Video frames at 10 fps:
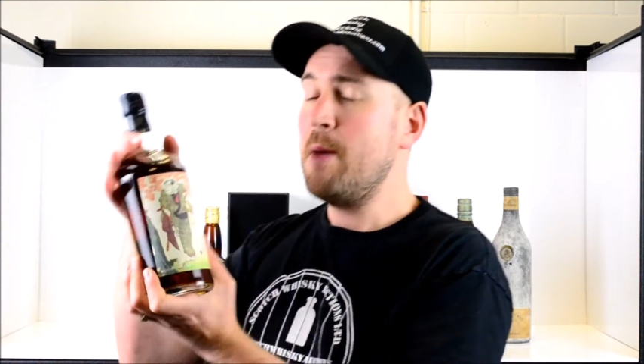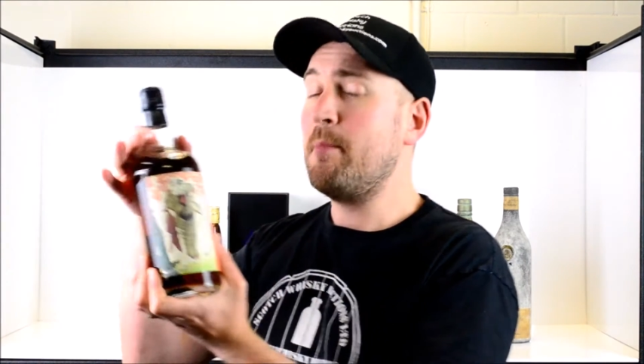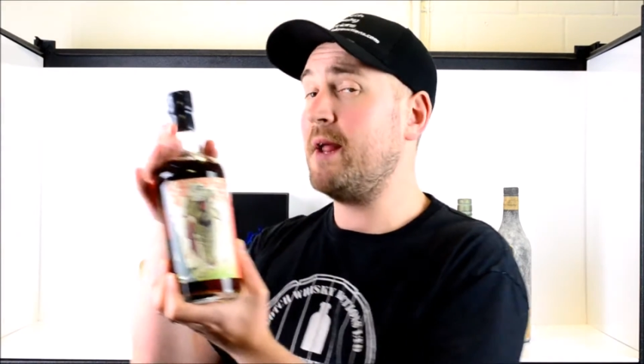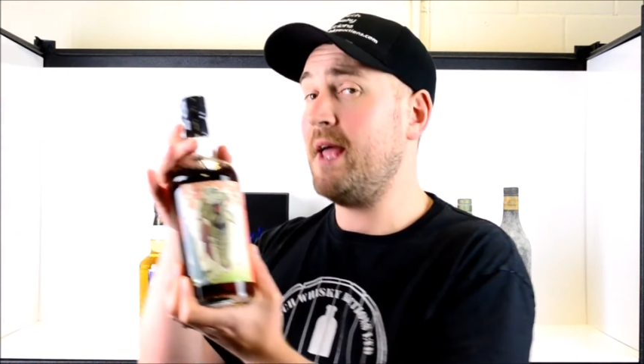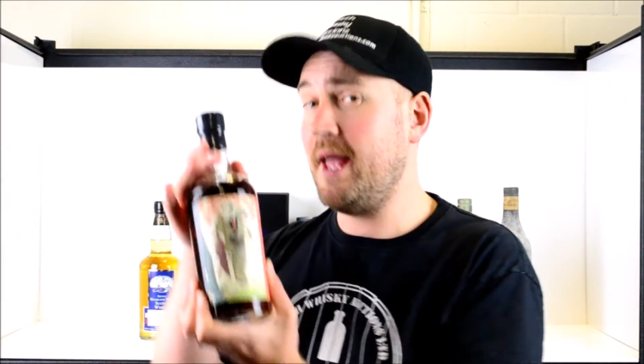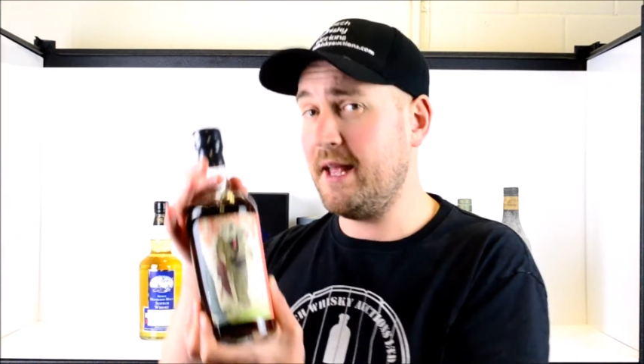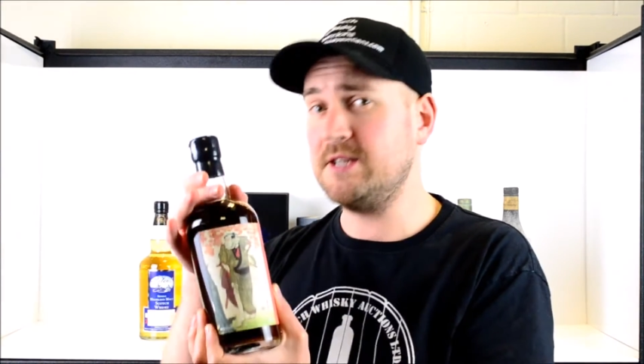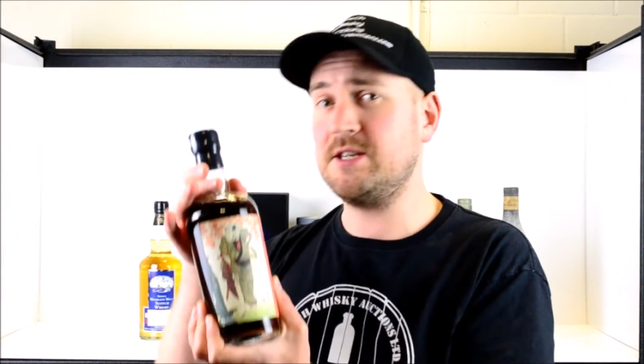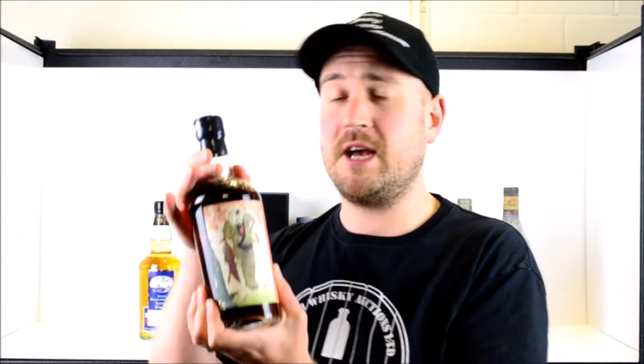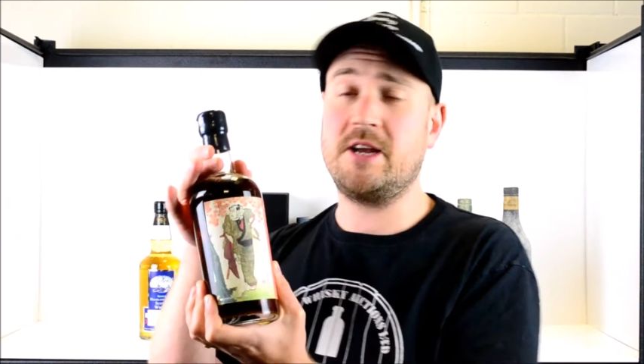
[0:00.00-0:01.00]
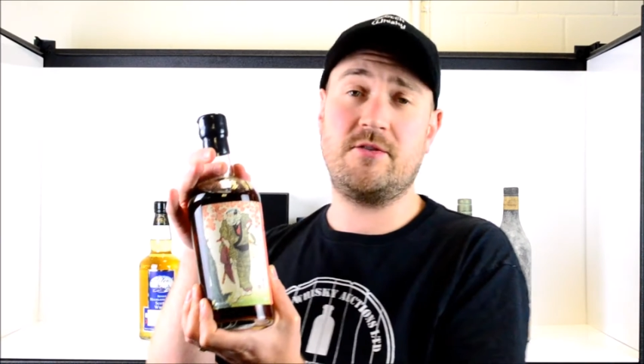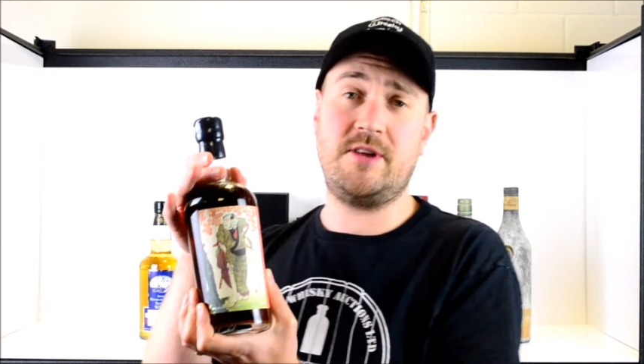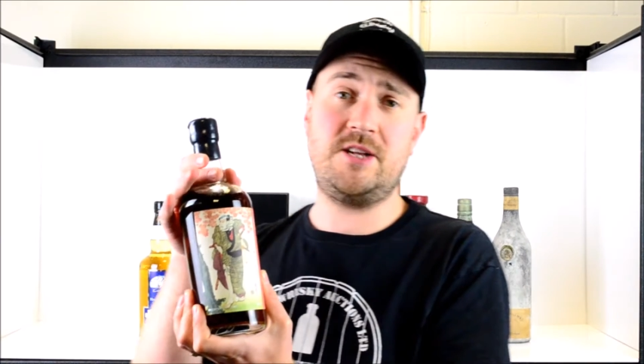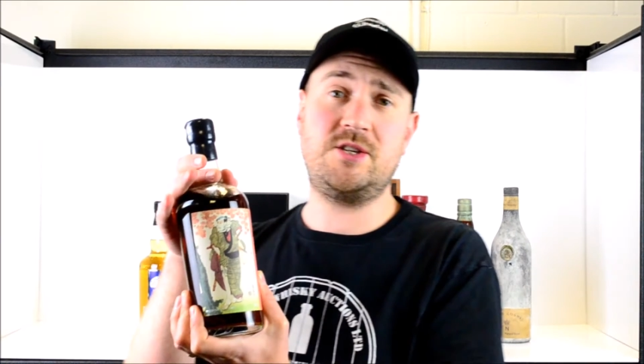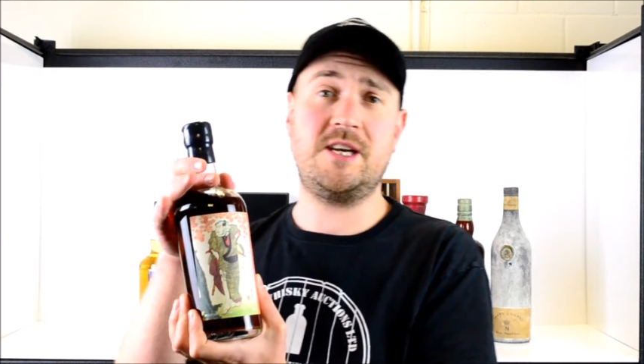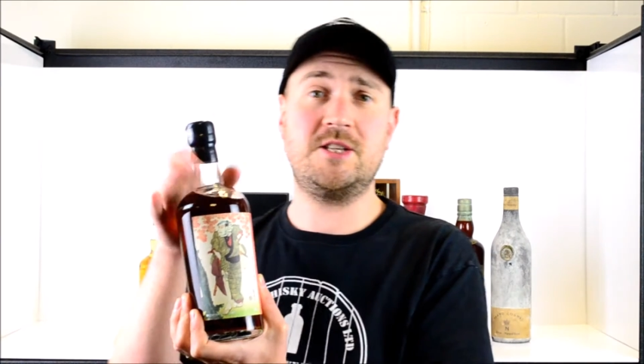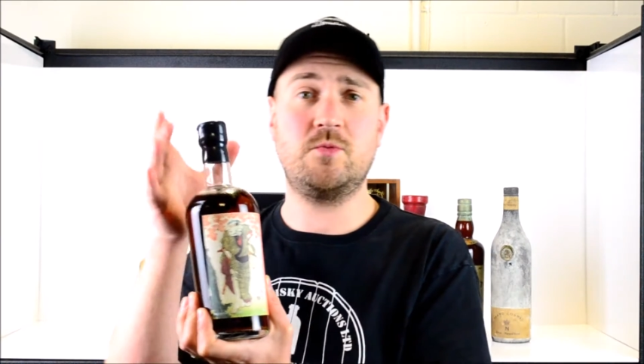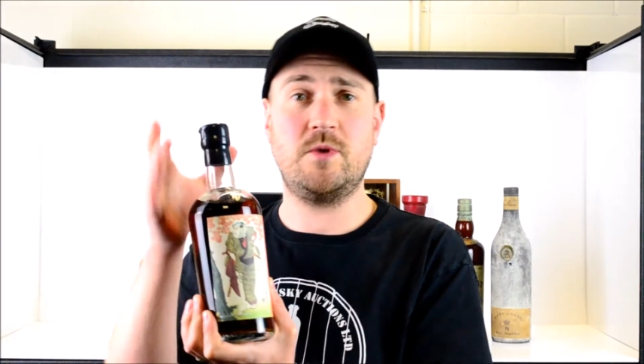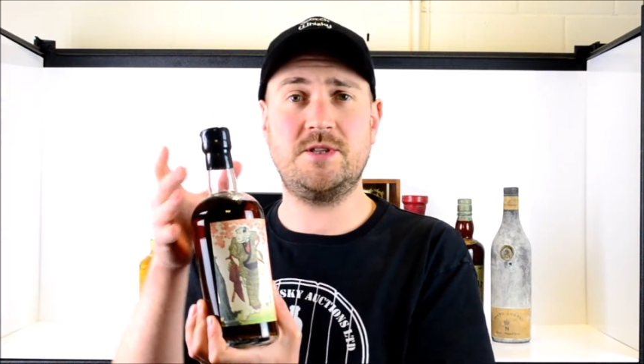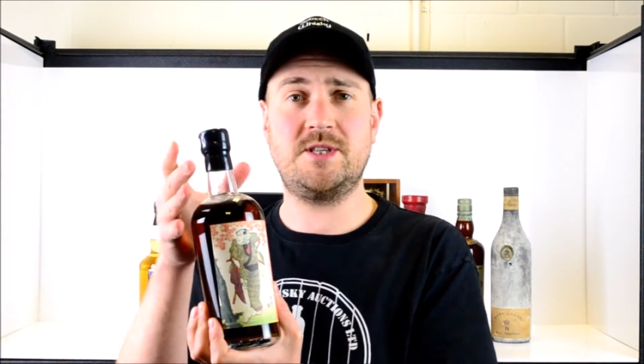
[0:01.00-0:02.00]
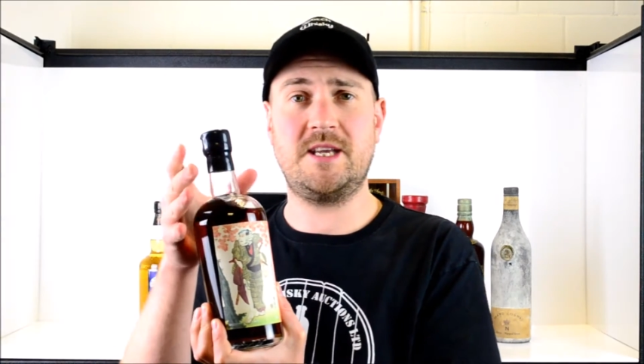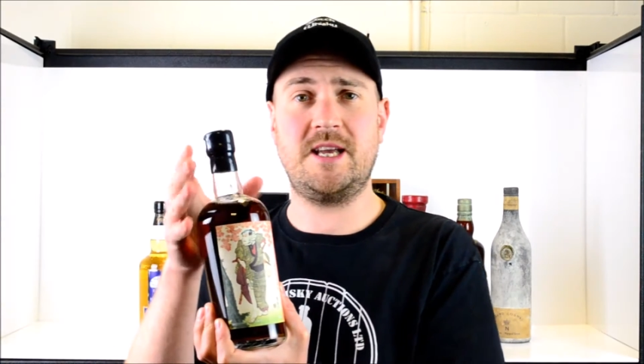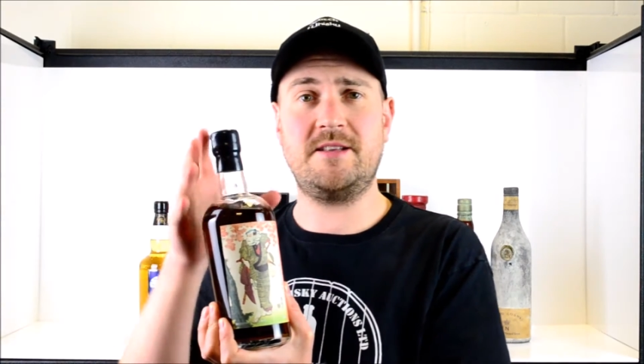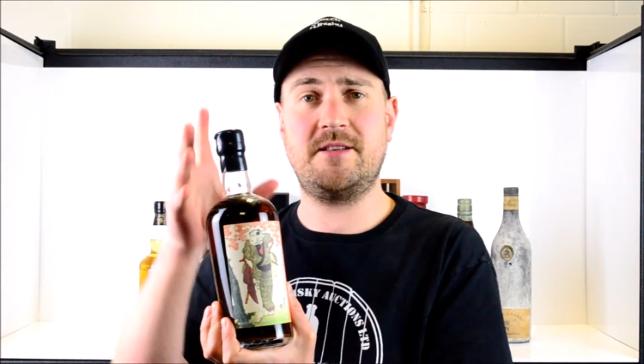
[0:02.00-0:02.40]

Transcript: But it is a great chance, once again,